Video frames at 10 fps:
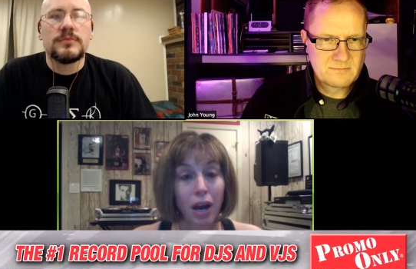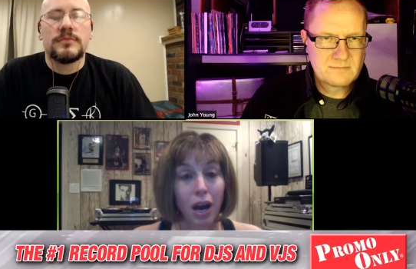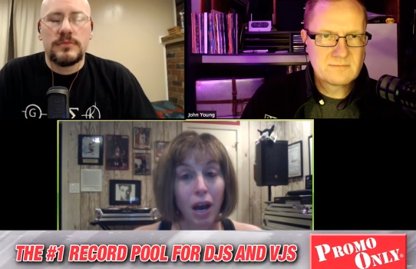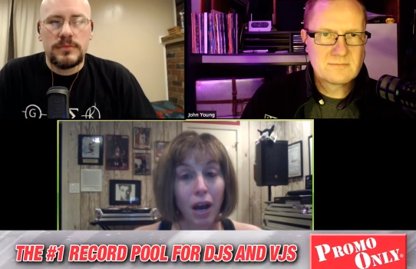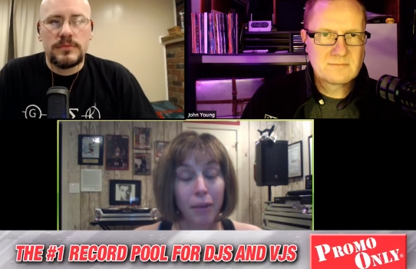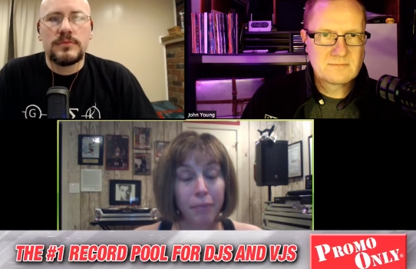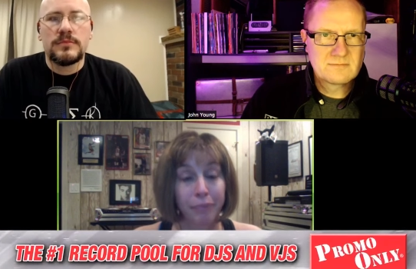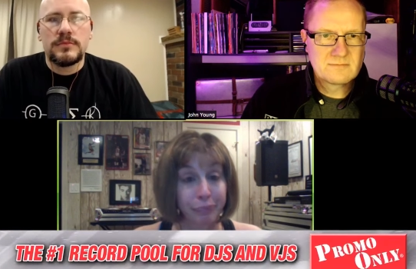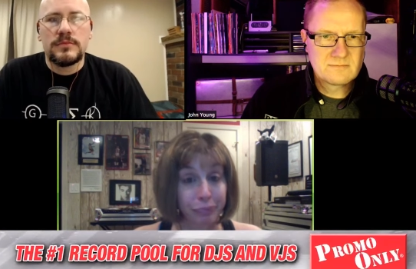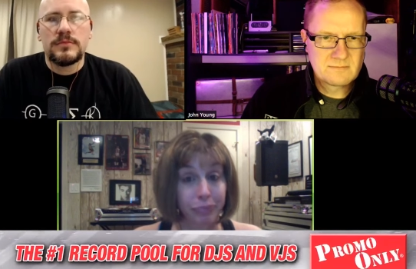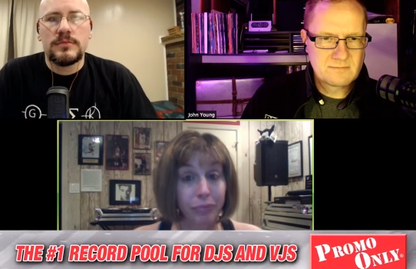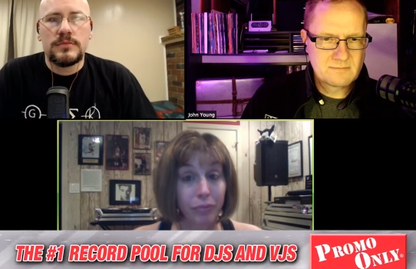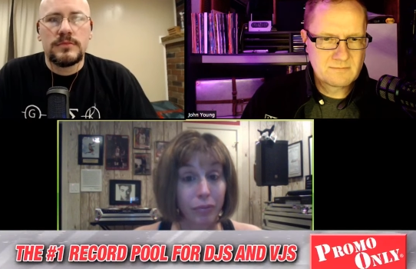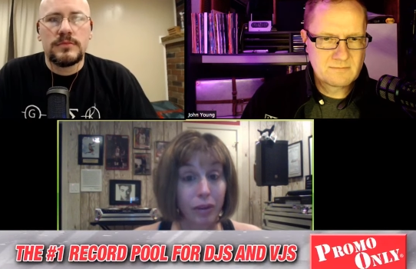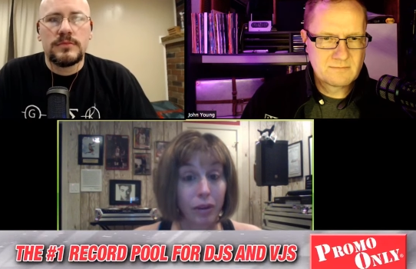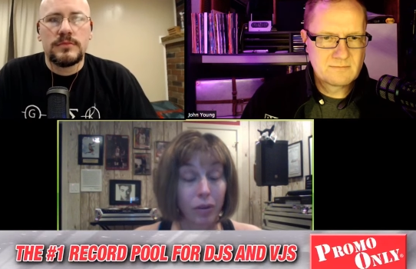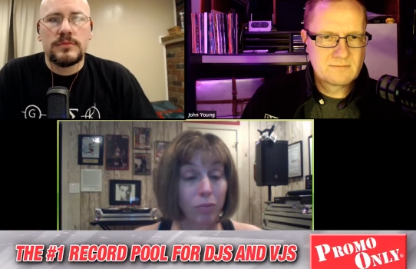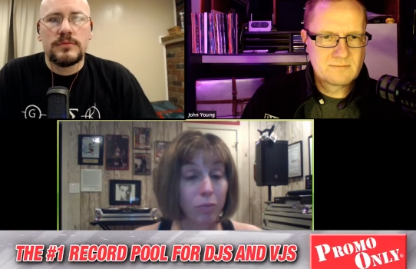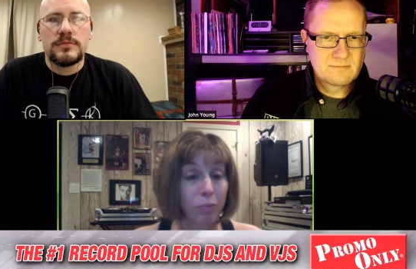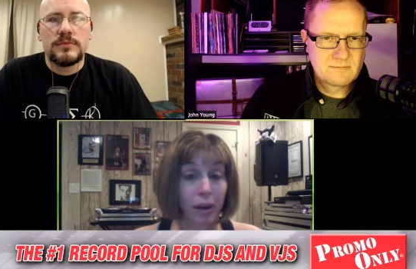
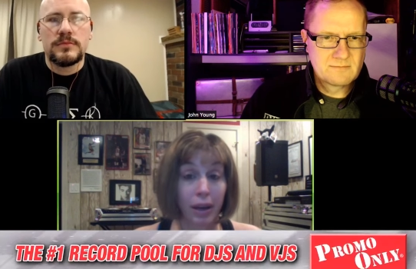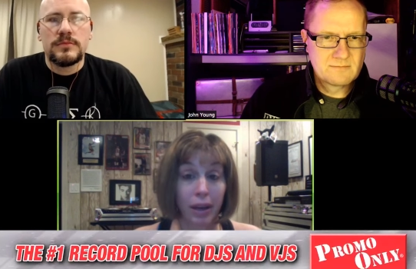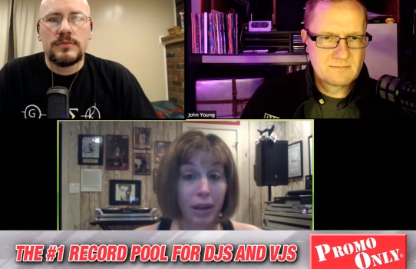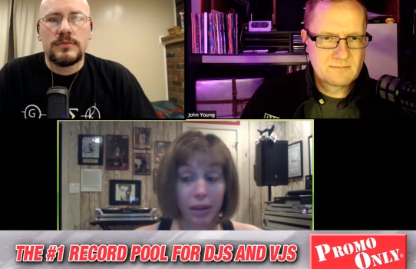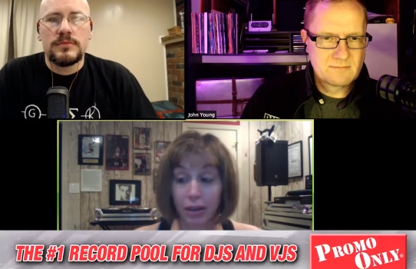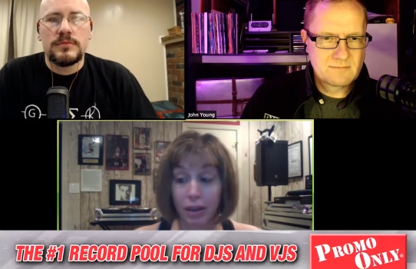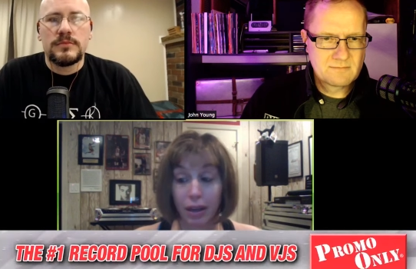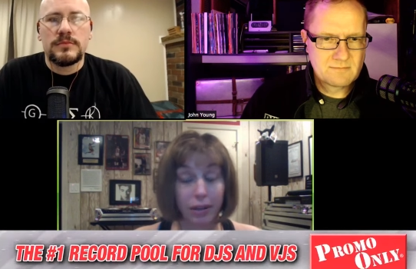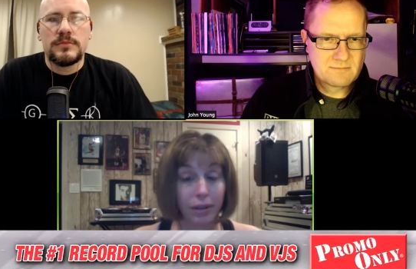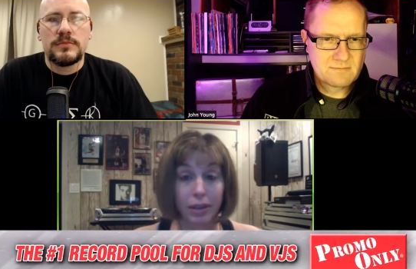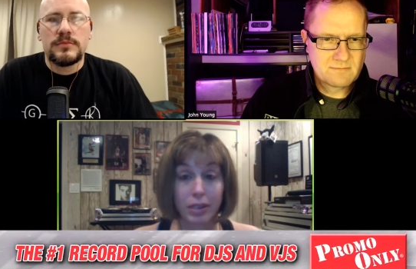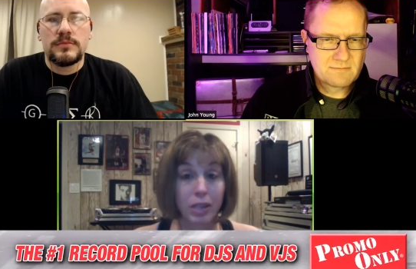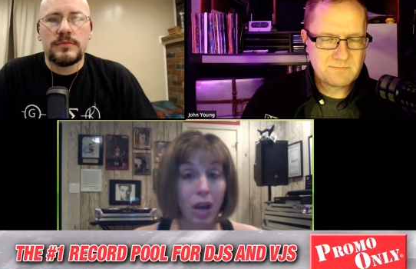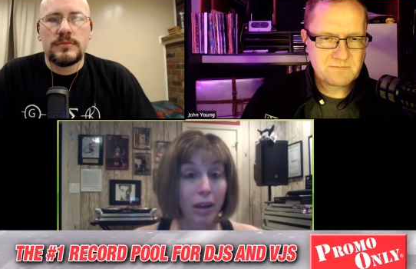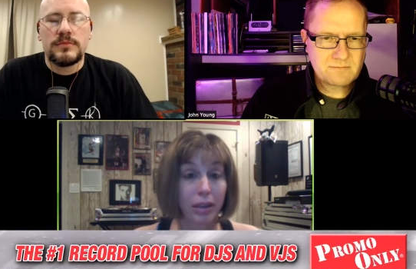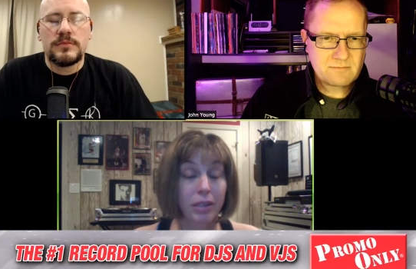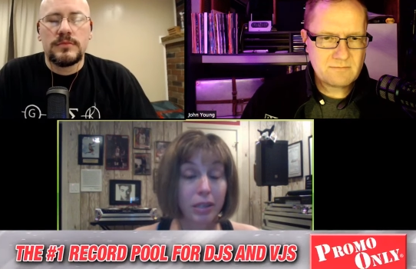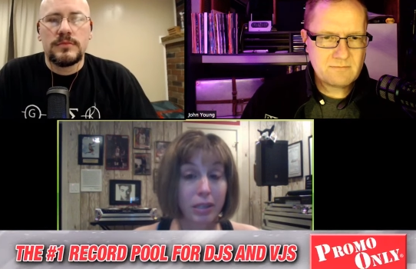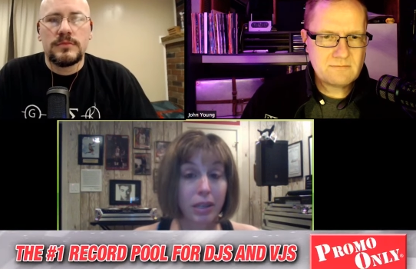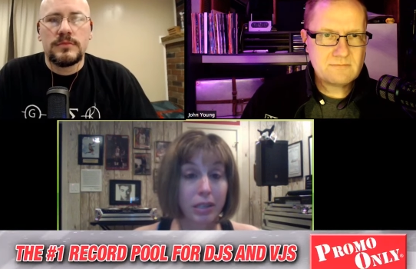Speaker 1: But the song
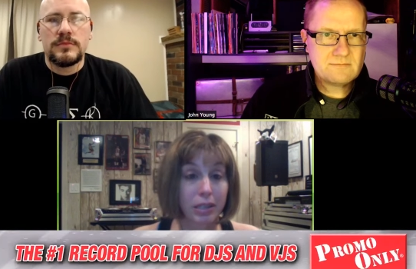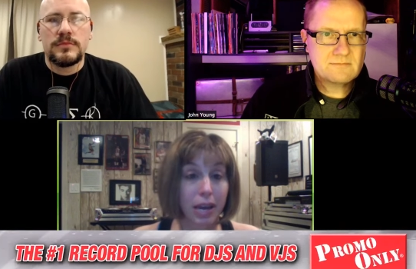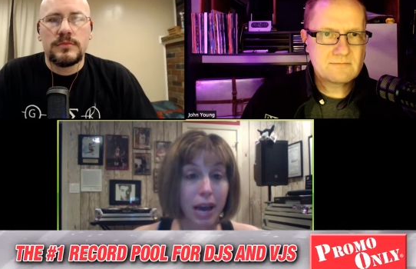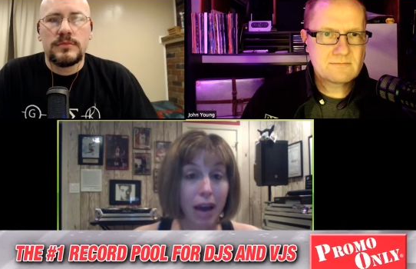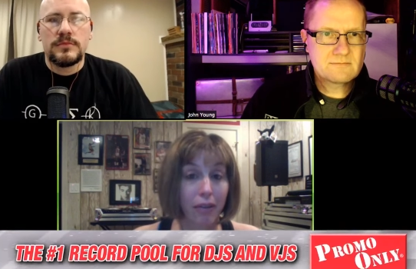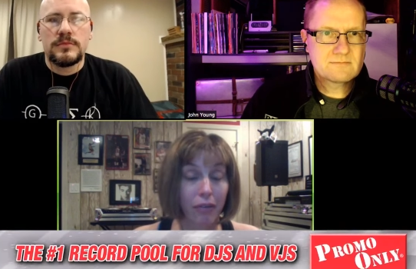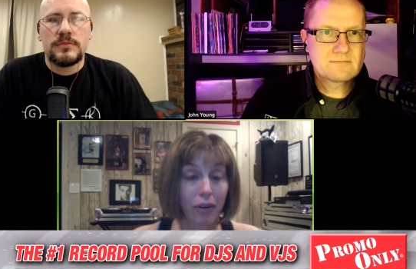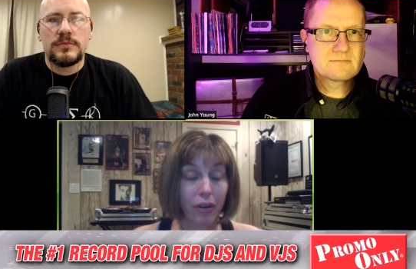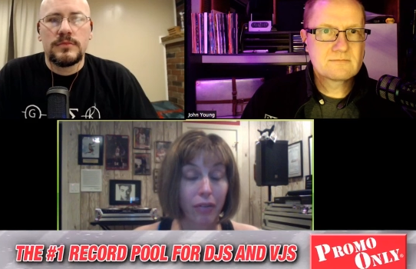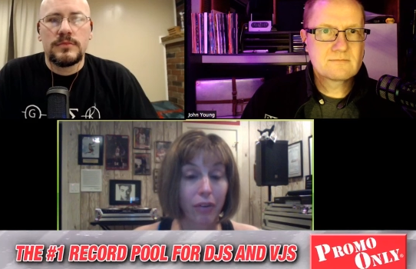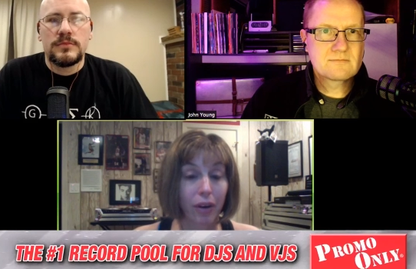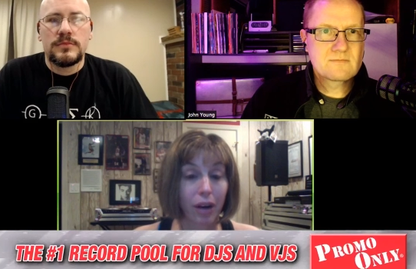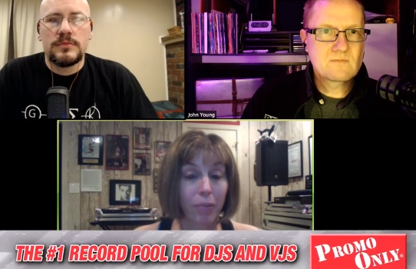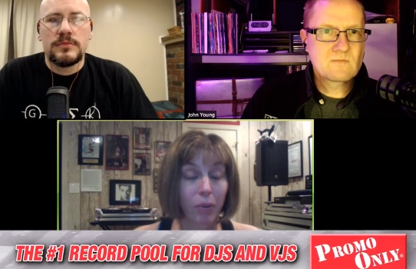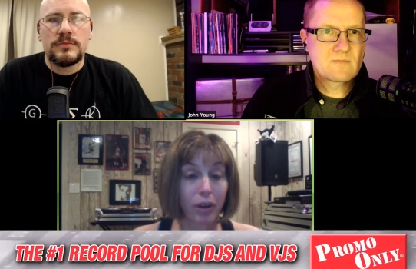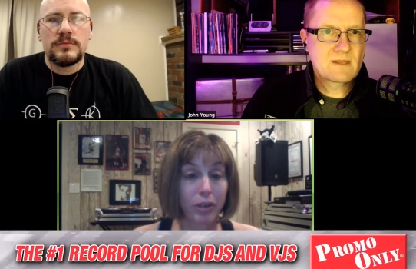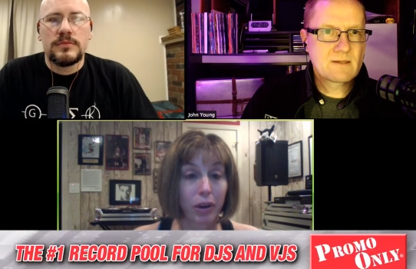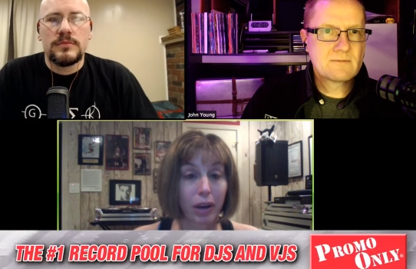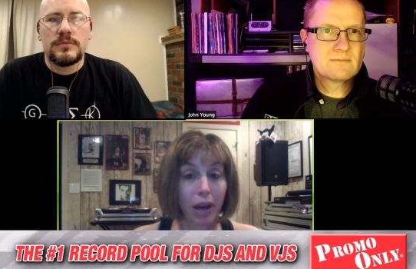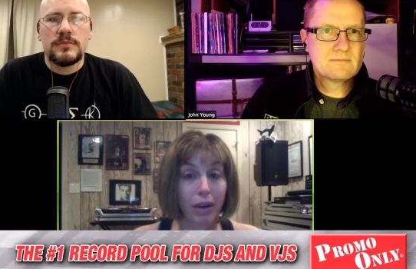it's going to stay hot for a couple weeks right now.